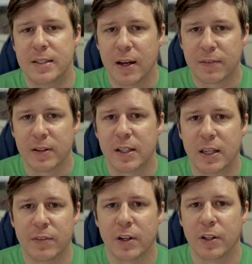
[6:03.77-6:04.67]
definitely
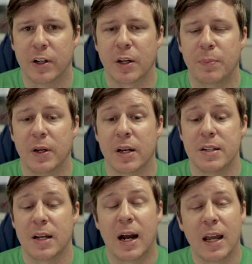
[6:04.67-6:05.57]
give it a look
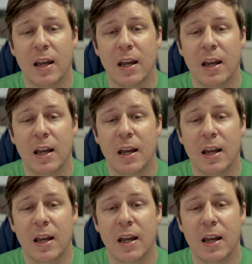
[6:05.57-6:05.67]
because I